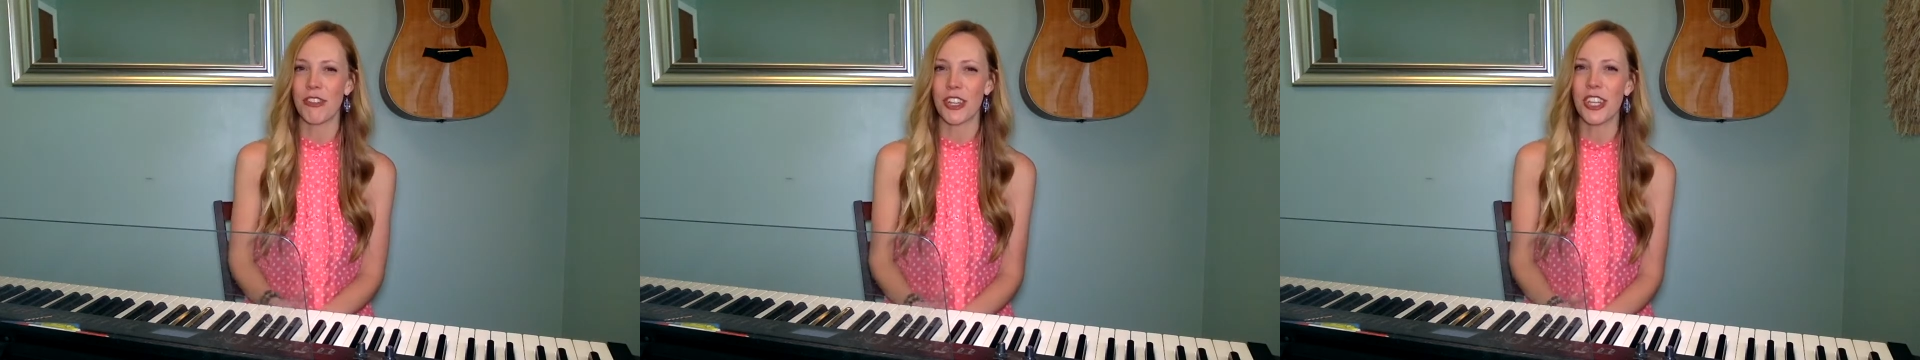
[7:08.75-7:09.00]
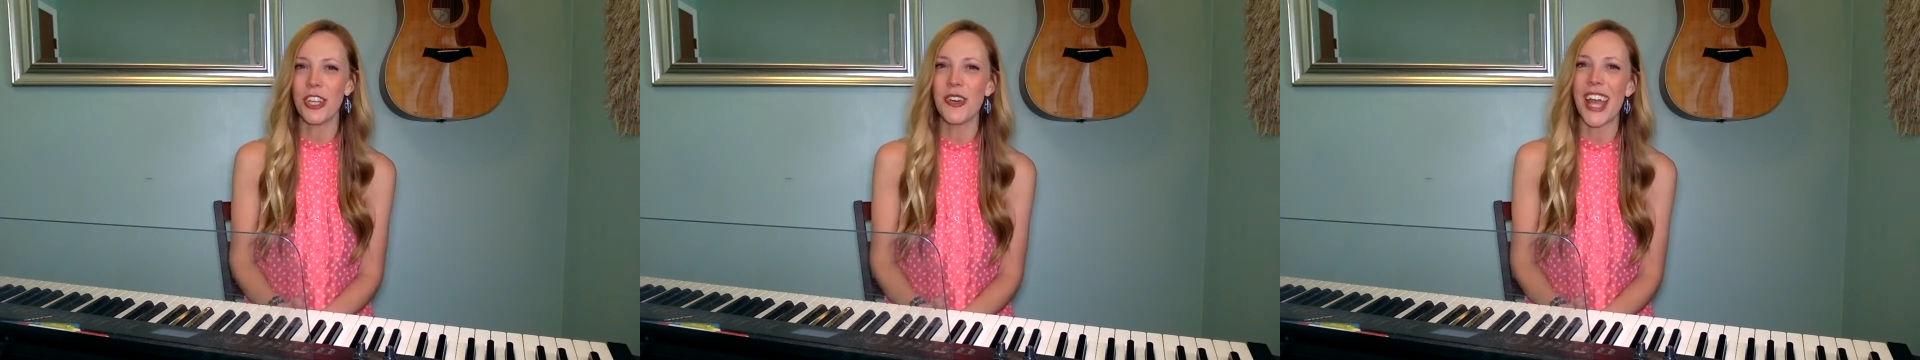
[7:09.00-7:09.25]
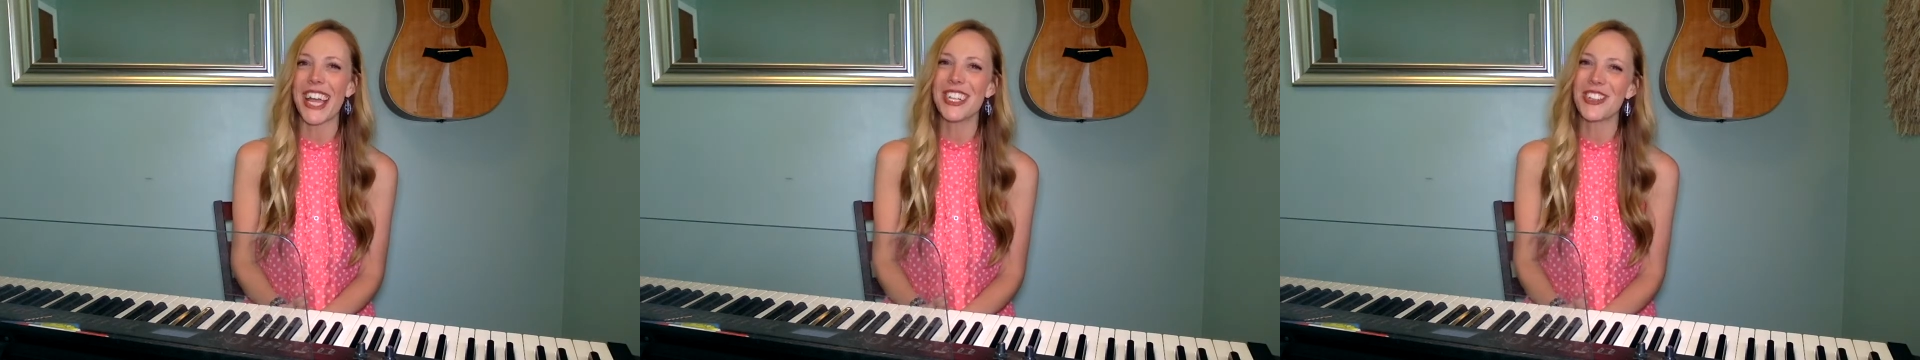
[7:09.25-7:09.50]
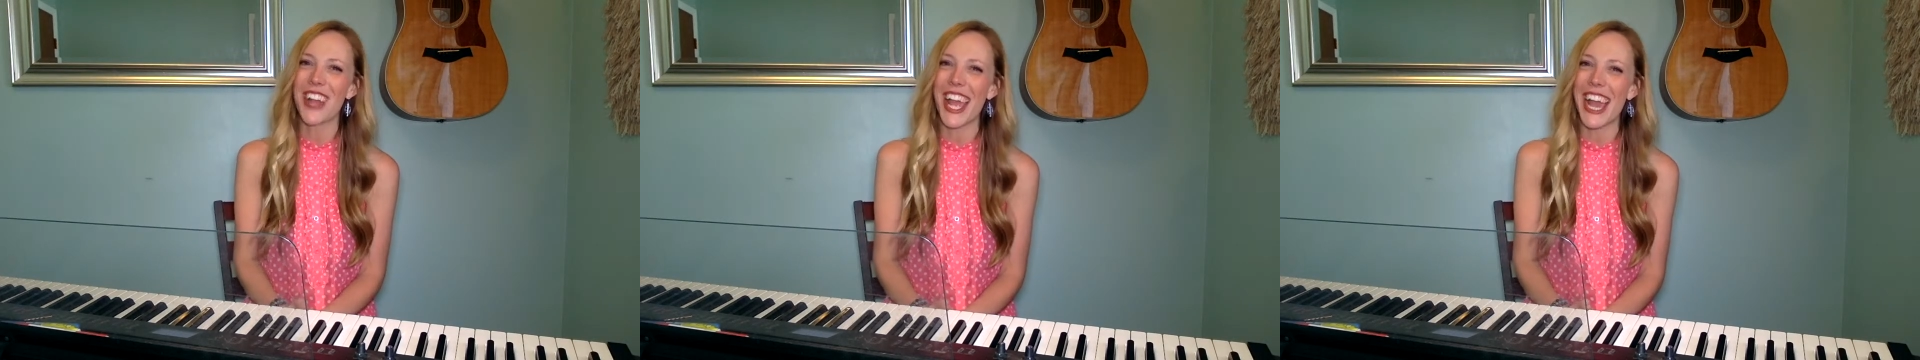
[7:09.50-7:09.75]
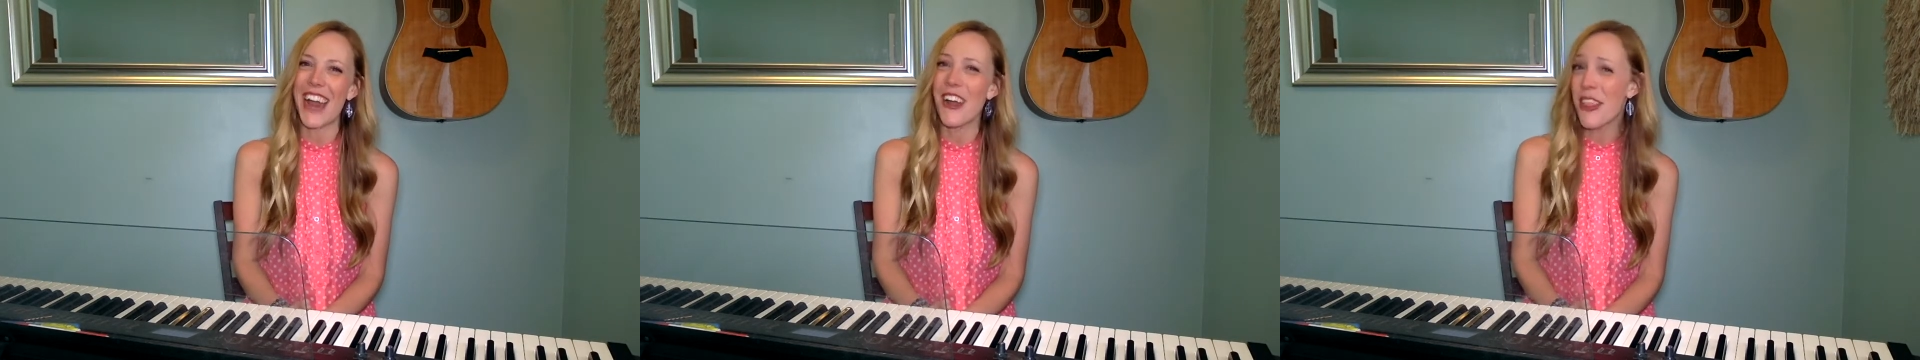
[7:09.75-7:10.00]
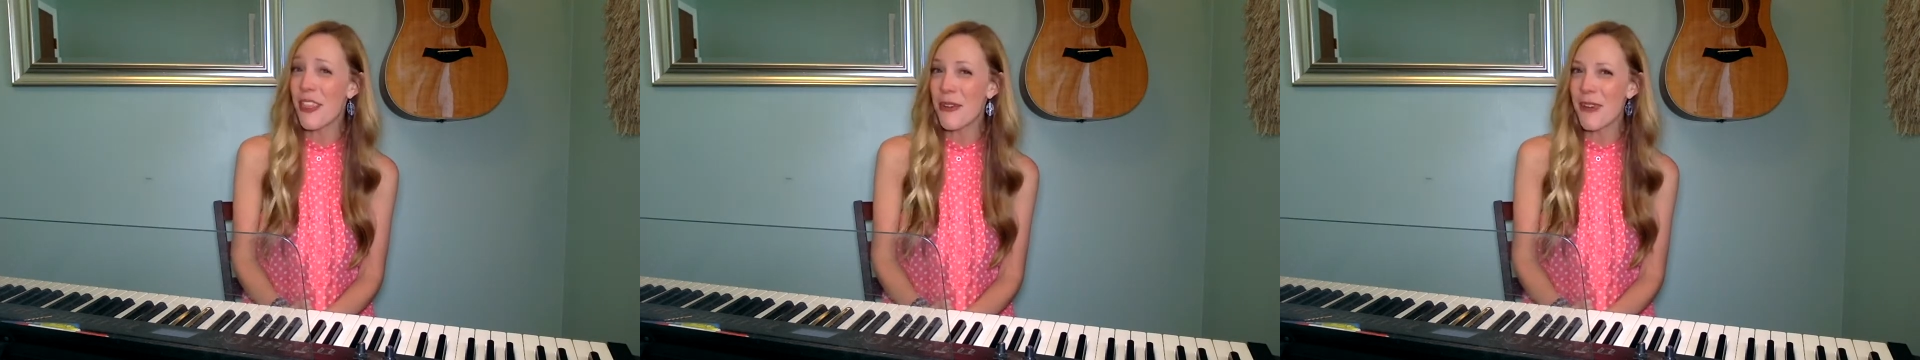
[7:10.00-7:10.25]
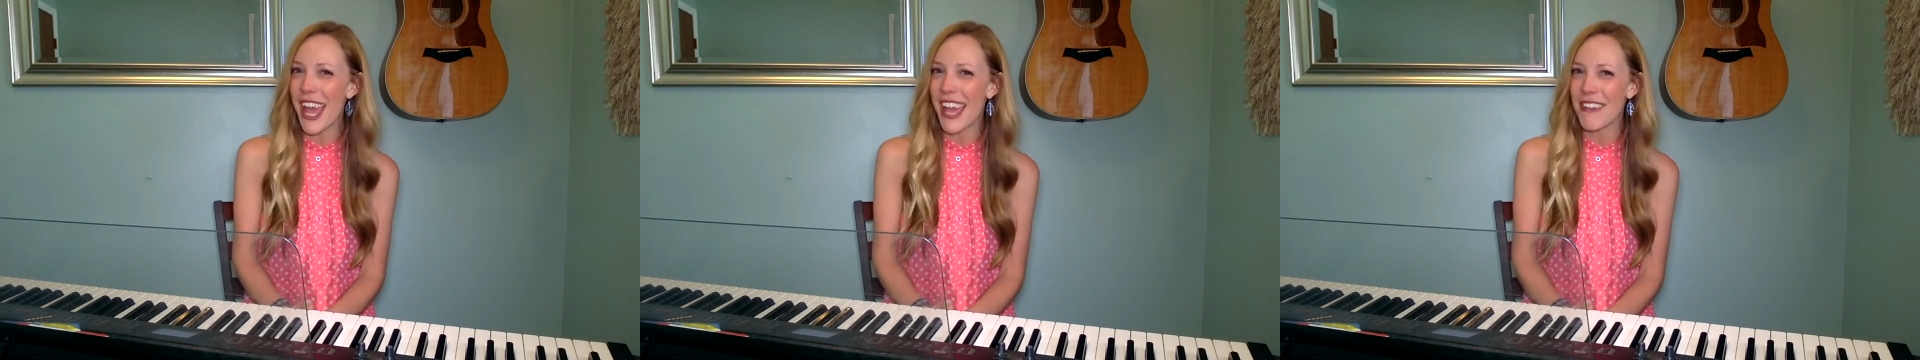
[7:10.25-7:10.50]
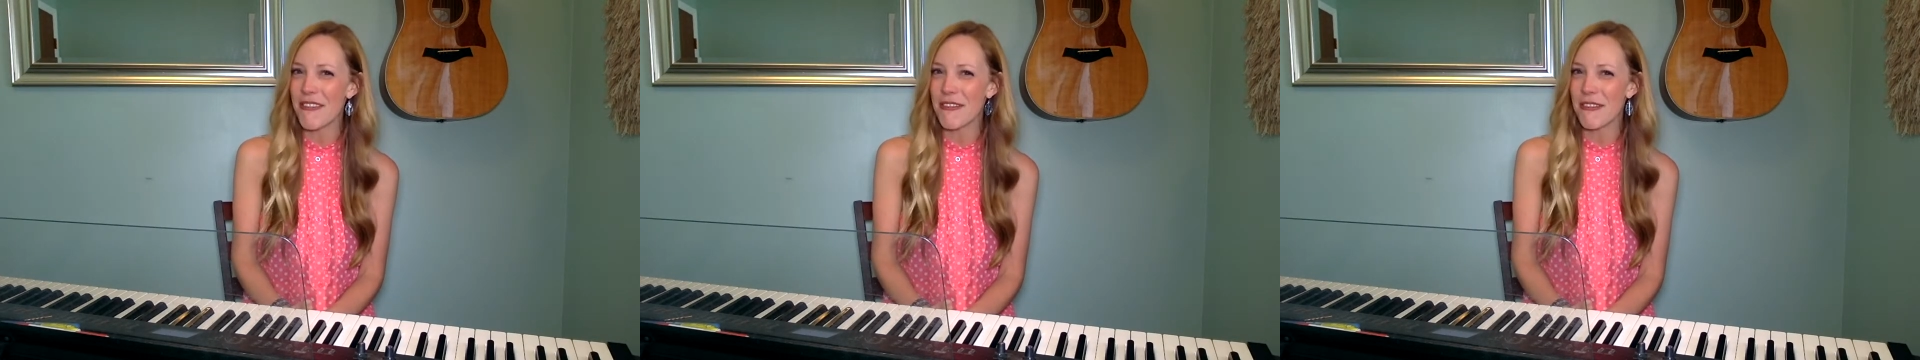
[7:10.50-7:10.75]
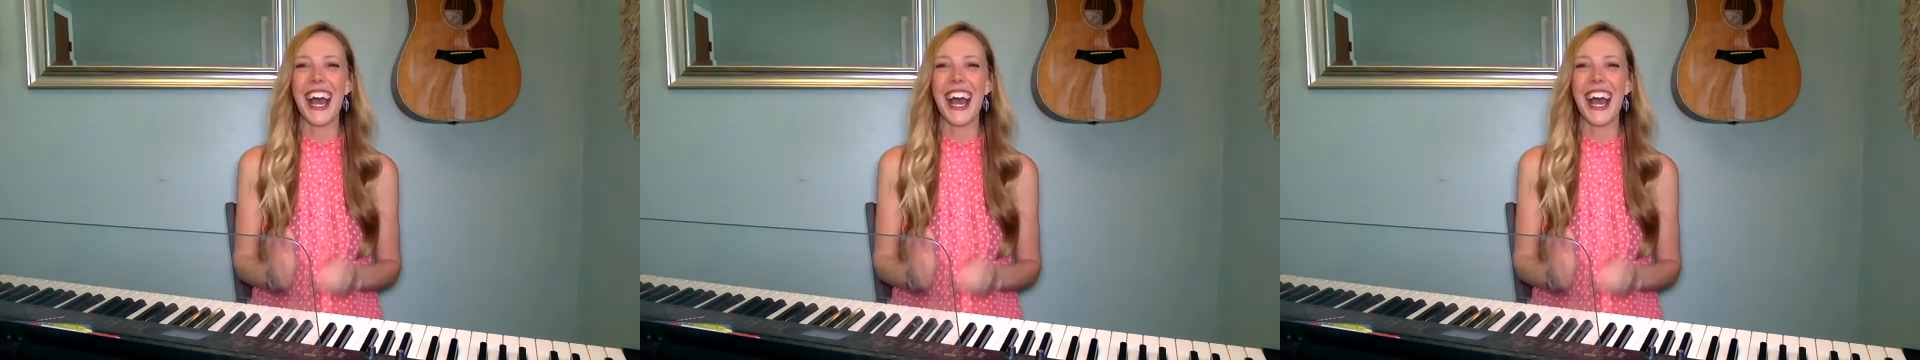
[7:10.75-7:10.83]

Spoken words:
for you and try out the wave.